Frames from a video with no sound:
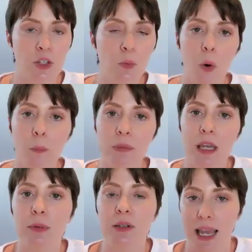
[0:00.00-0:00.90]
that you won't
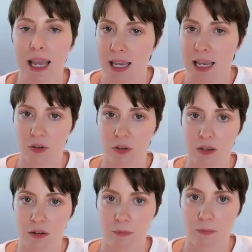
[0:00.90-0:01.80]
be able to handle it,